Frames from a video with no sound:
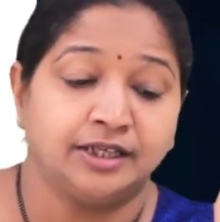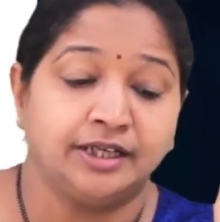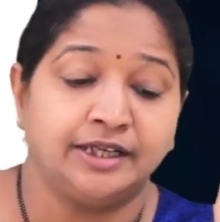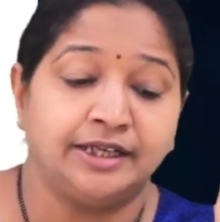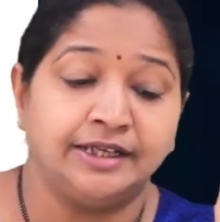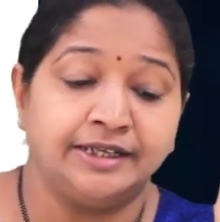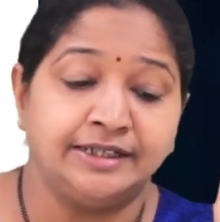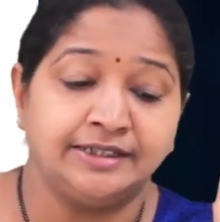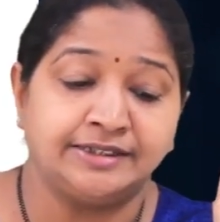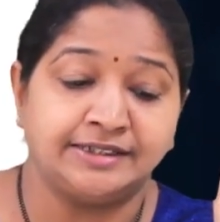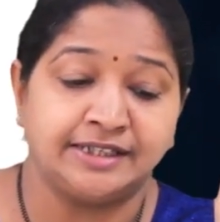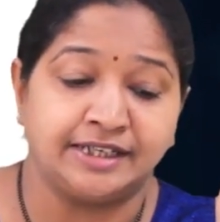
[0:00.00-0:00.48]

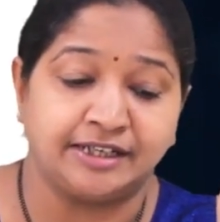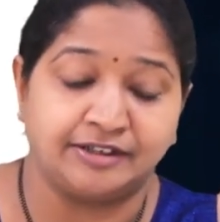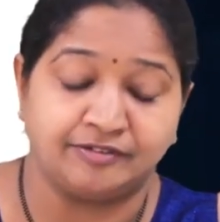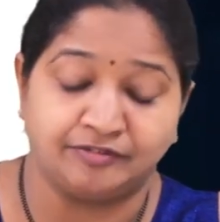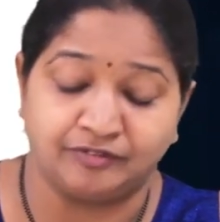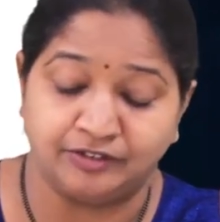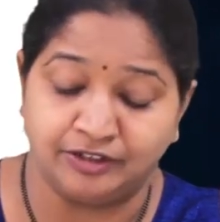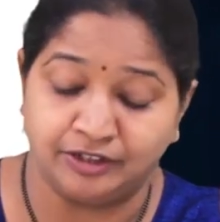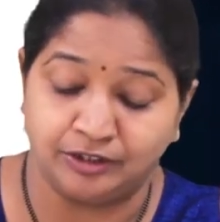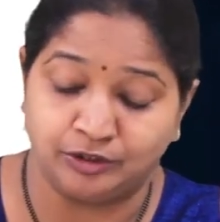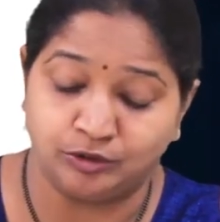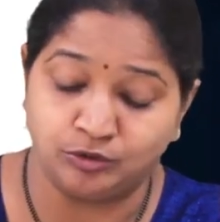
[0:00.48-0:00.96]
is
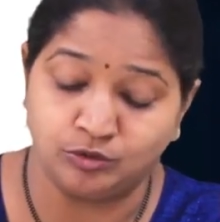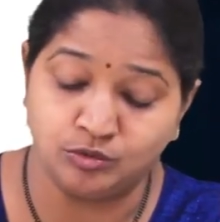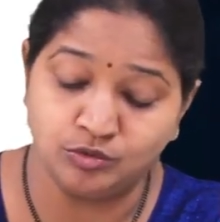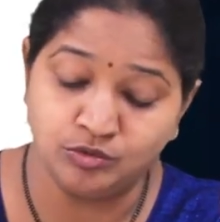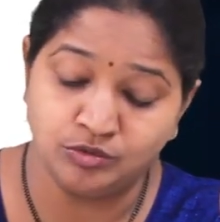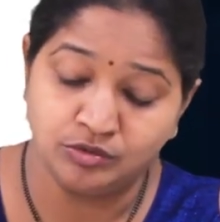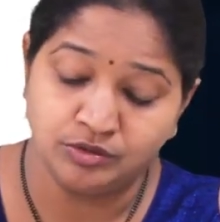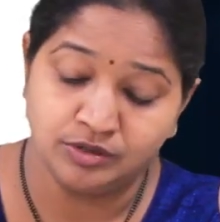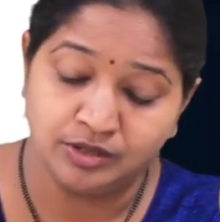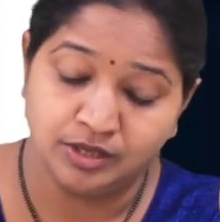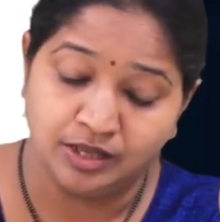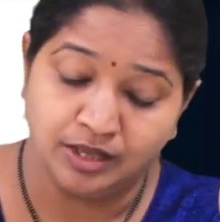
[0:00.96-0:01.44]
equal
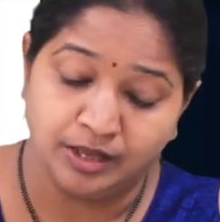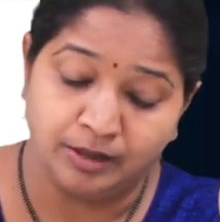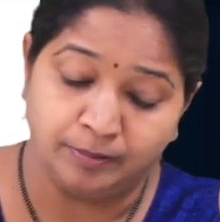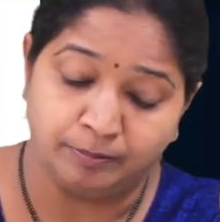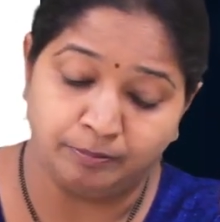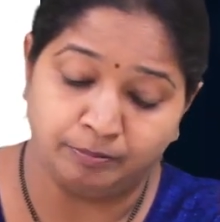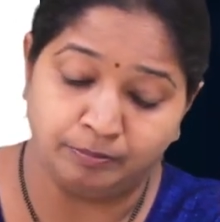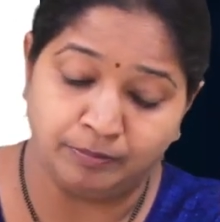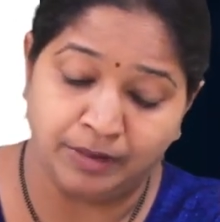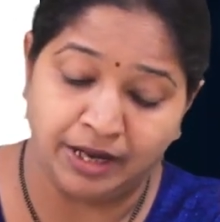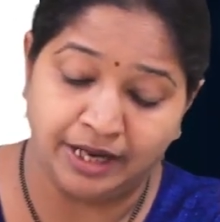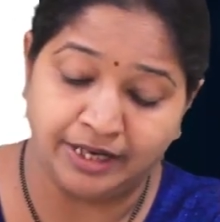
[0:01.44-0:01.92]
to
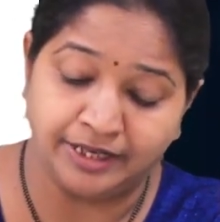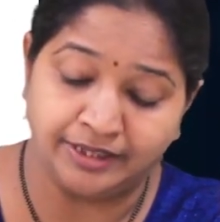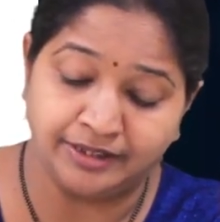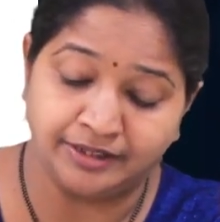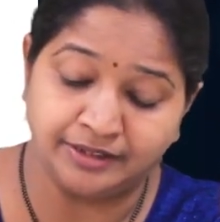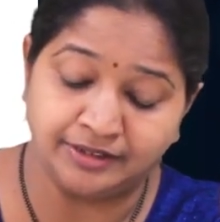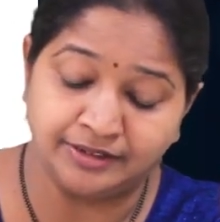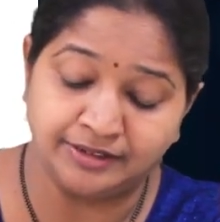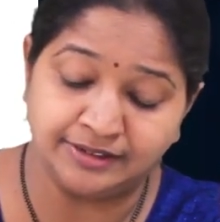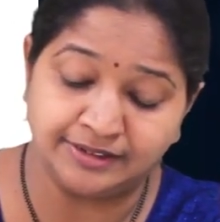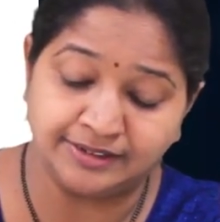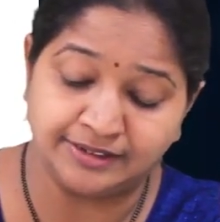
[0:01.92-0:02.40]

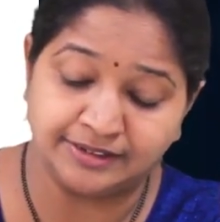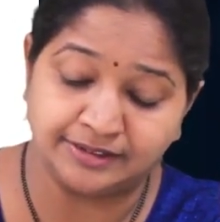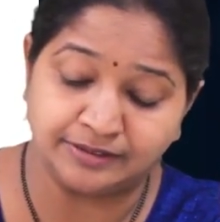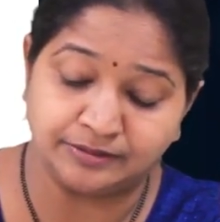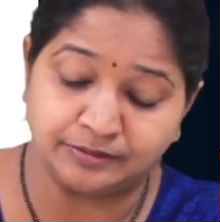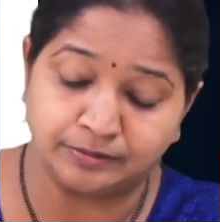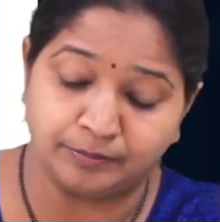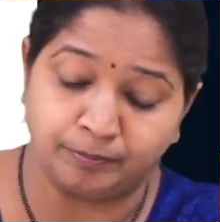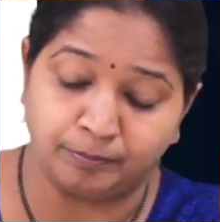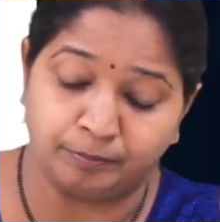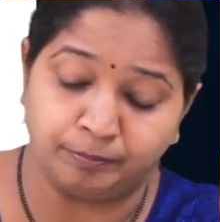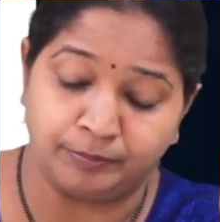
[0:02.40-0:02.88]

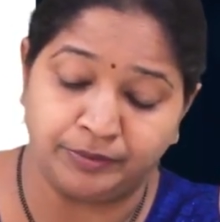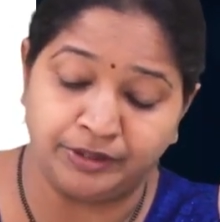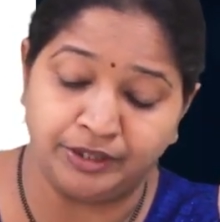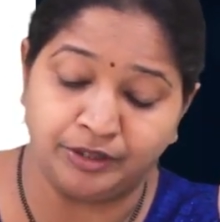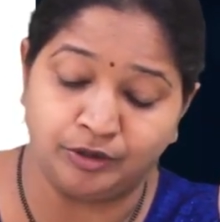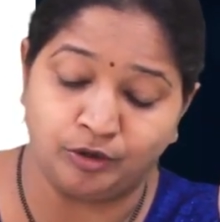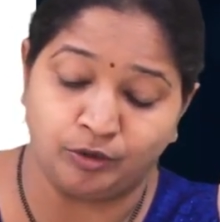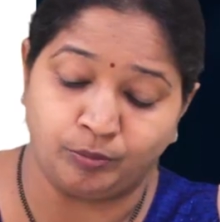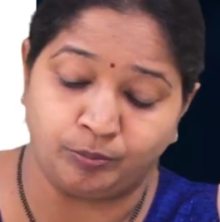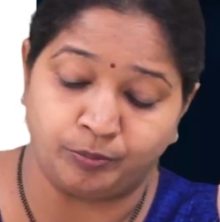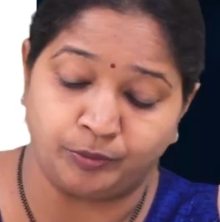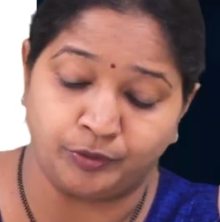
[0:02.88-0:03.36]
minus b
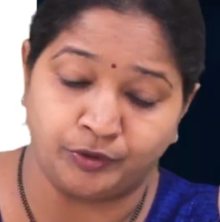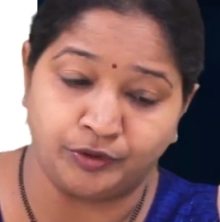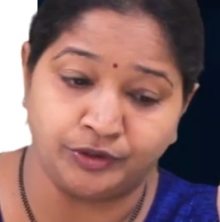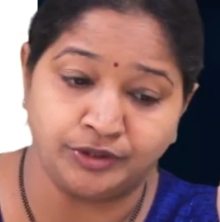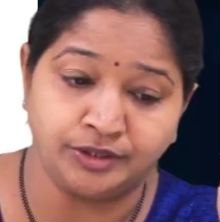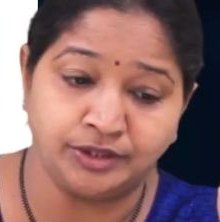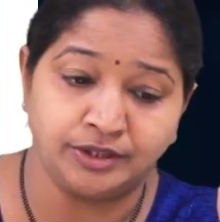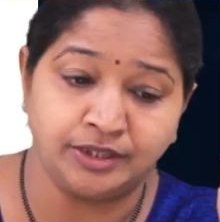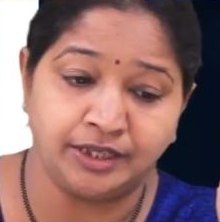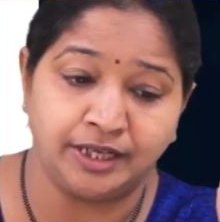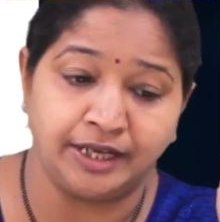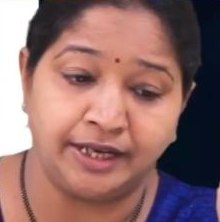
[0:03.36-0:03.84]

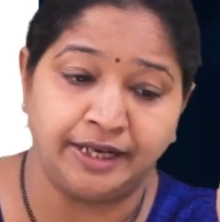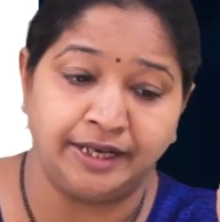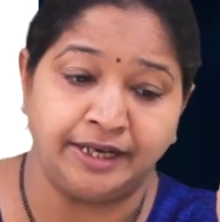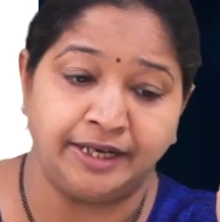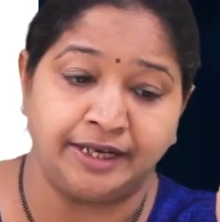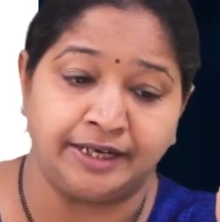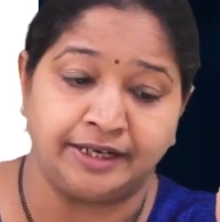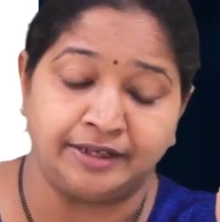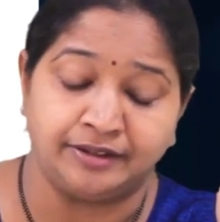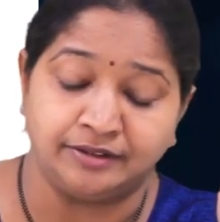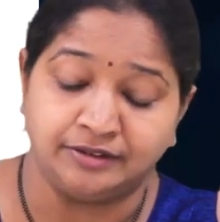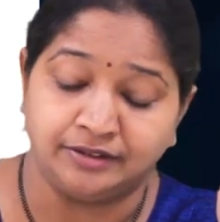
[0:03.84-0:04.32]
upon
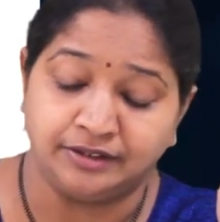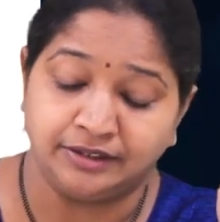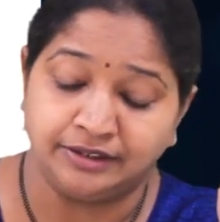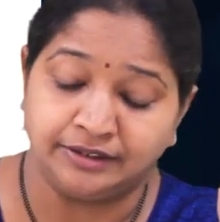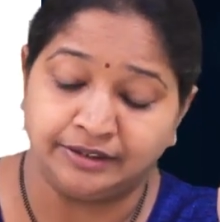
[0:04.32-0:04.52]
a.